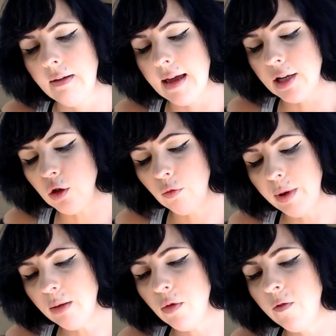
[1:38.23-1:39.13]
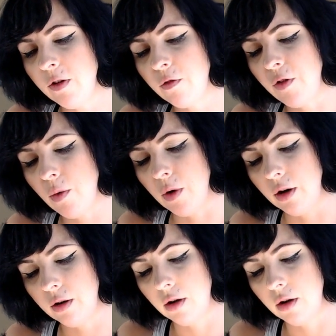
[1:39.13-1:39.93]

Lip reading: and you've been moving forward.